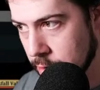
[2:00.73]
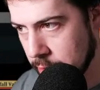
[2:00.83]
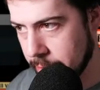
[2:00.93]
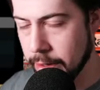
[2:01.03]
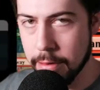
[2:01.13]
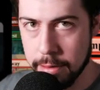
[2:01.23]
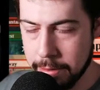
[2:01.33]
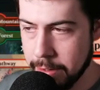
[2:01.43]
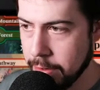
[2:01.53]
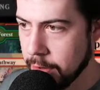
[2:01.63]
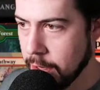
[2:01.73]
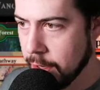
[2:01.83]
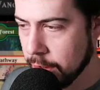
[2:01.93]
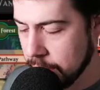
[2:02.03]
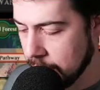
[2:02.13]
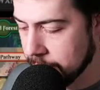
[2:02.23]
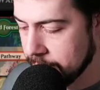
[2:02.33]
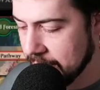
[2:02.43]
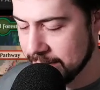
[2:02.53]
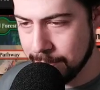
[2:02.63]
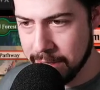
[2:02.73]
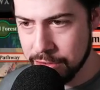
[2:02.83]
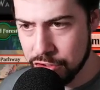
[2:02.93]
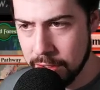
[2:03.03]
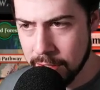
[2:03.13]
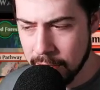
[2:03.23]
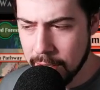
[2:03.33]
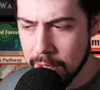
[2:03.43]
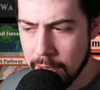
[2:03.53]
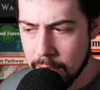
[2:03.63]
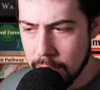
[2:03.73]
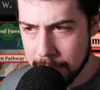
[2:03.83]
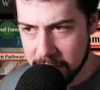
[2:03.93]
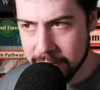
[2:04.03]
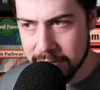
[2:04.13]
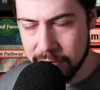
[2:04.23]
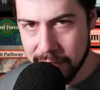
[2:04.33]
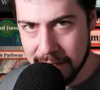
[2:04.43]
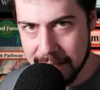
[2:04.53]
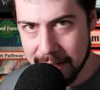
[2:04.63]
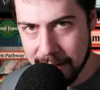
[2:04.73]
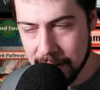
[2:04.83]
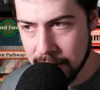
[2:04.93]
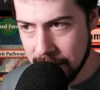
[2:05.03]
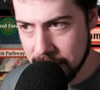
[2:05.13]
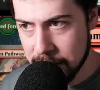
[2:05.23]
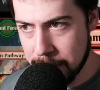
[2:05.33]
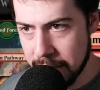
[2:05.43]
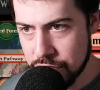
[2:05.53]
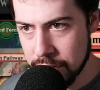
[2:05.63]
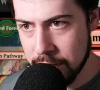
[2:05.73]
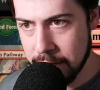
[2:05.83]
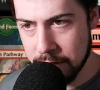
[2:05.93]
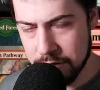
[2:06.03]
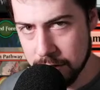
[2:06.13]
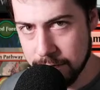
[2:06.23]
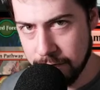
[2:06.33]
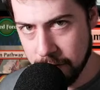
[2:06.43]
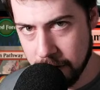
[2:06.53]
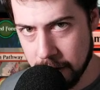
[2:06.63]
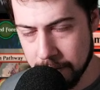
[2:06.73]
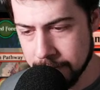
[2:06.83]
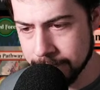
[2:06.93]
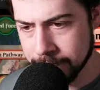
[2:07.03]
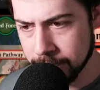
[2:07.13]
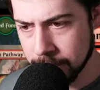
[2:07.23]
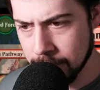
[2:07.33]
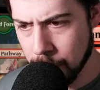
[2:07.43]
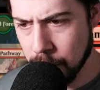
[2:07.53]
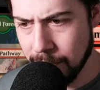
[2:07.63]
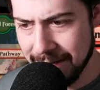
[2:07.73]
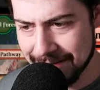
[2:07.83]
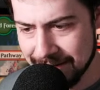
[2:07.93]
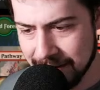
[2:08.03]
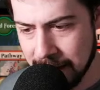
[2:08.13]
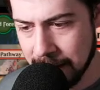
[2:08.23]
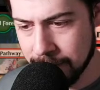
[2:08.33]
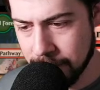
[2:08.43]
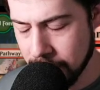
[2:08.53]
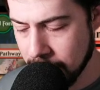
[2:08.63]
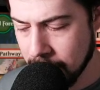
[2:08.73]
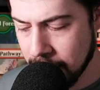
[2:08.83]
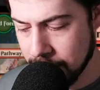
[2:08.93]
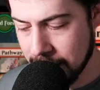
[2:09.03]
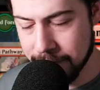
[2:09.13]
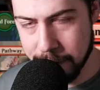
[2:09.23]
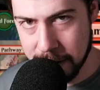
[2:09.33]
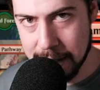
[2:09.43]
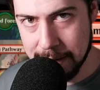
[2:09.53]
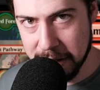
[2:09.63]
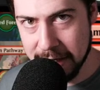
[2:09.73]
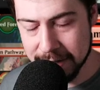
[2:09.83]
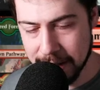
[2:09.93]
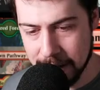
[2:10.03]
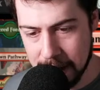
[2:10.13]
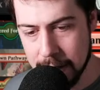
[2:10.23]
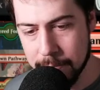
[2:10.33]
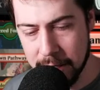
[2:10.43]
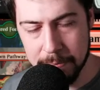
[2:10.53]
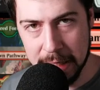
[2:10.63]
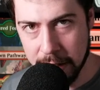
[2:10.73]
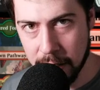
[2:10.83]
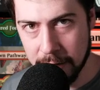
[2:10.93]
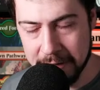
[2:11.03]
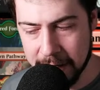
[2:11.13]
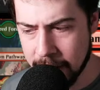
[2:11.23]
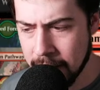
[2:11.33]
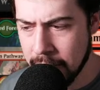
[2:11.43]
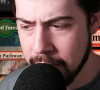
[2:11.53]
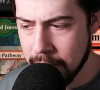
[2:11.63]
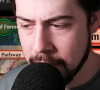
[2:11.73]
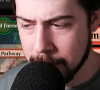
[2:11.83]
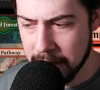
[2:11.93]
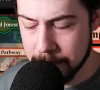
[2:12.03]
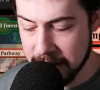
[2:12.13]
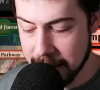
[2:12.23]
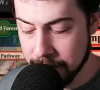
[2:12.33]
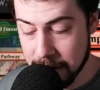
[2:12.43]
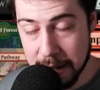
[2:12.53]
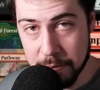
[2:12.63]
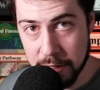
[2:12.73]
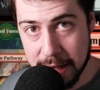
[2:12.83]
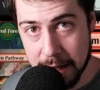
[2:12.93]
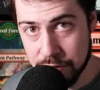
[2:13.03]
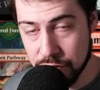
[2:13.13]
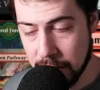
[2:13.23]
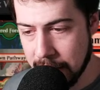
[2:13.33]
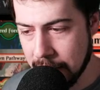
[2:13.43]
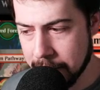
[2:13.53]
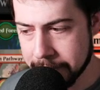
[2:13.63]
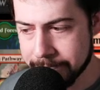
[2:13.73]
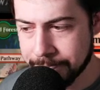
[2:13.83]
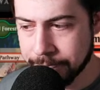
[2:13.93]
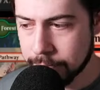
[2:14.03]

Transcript: There we go, there we go. Okay, as I mentioned, I'm considering adding incubation here just for more ways to dig for whatever key piece I need. It might be Ghalta, it might be that Raptor Hatchling,